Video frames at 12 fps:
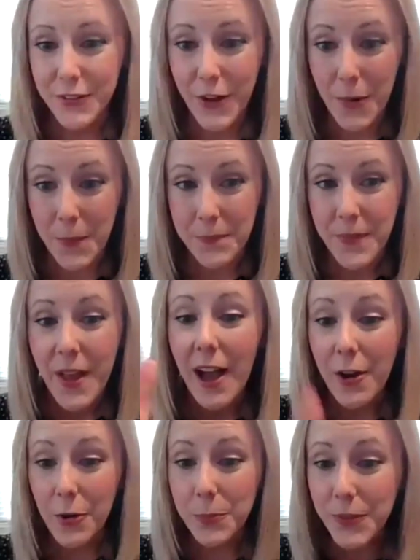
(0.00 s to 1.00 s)
So
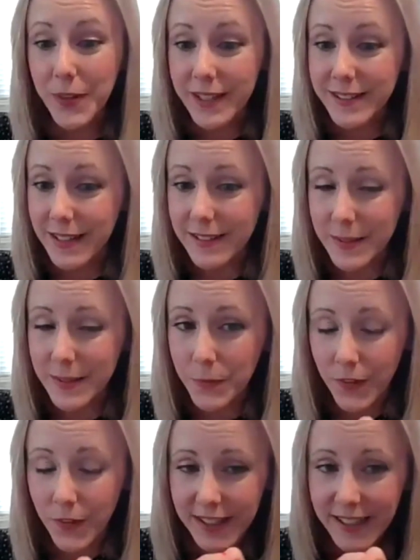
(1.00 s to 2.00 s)
I hope you guys got some
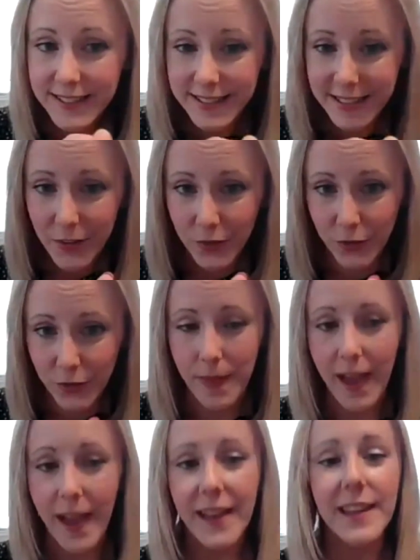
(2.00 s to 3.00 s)
fun ideas
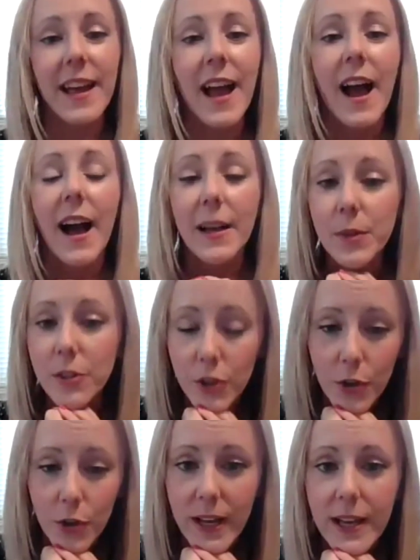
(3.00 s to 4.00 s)
from that. I'm going
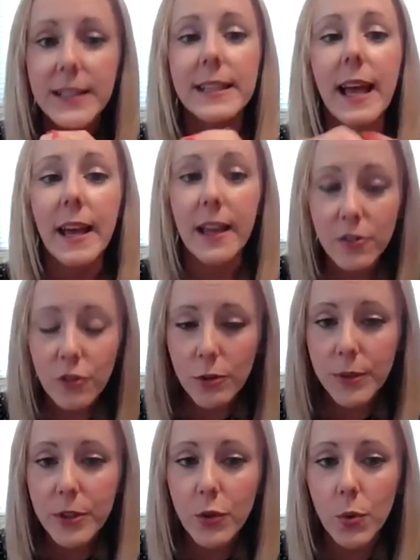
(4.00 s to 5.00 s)
to go ahead and end
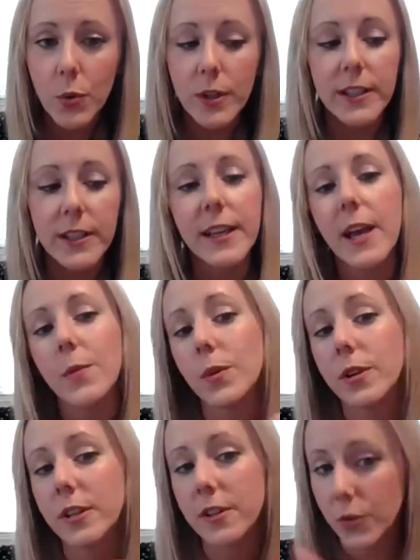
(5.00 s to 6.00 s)
our recording, and
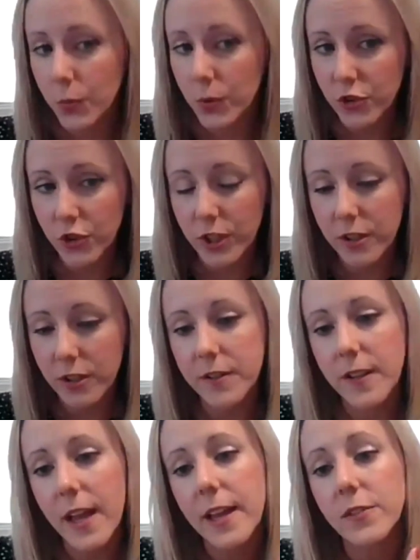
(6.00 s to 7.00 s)
we're going to switch
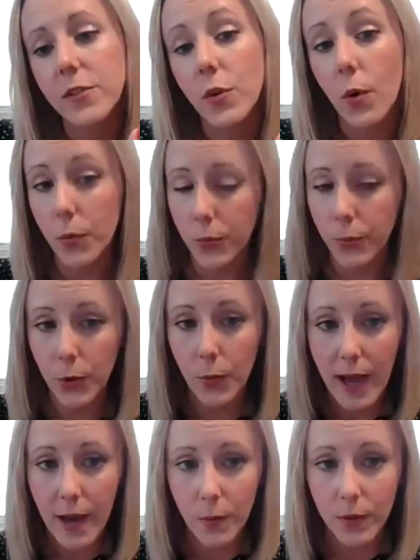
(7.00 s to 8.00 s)
gears and go through
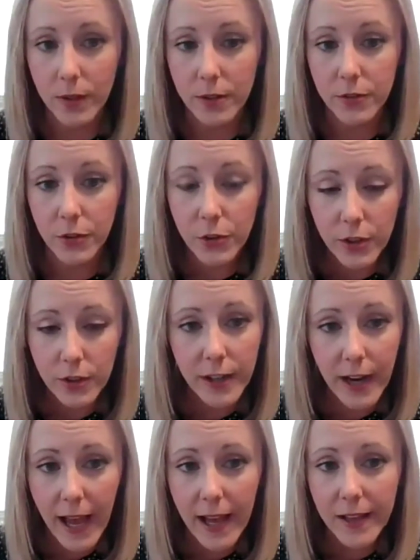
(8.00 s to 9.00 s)
our
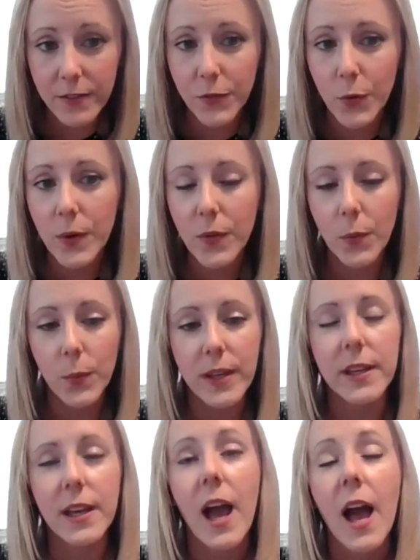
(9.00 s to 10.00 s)
circular ad for the
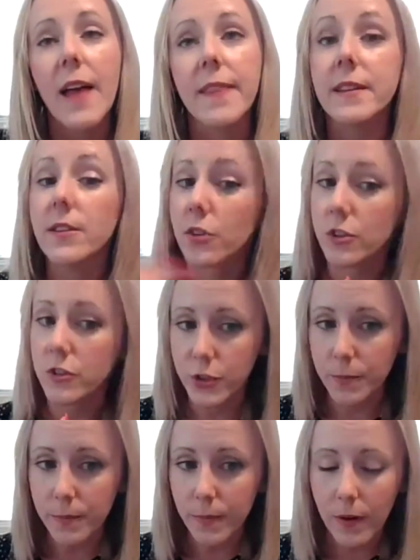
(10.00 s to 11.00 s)
week that starts
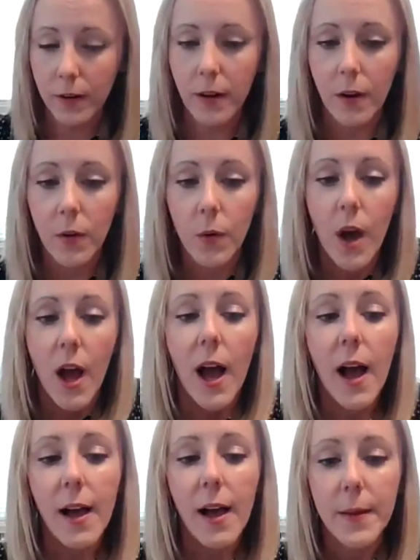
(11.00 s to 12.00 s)
tomorrow.
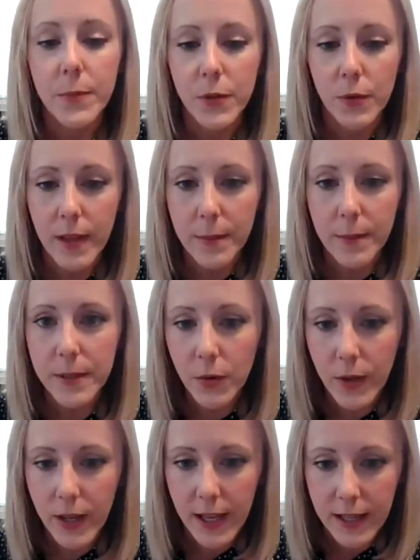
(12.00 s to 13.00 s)
So let me
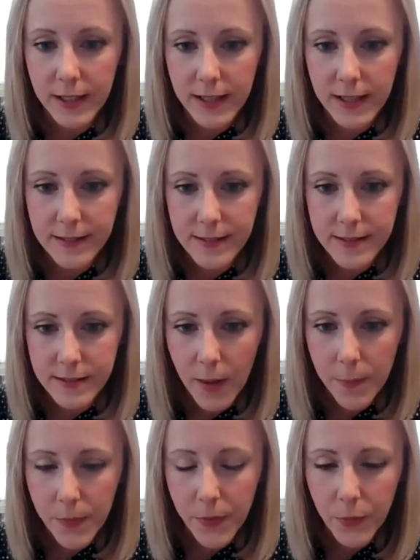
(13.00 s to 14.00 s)
go ahead and
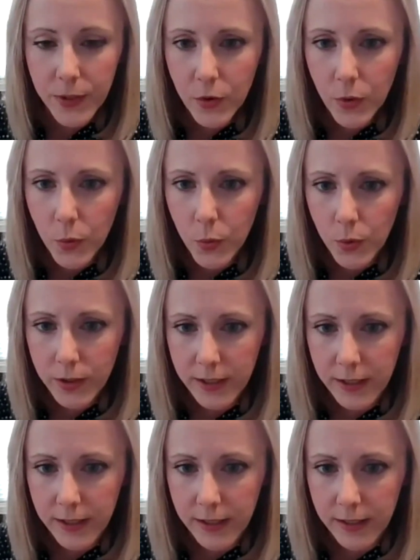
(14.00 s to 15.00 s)
stop the
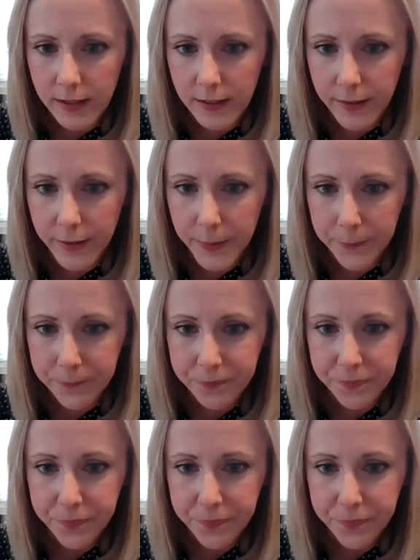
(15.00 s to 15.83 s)
recording here.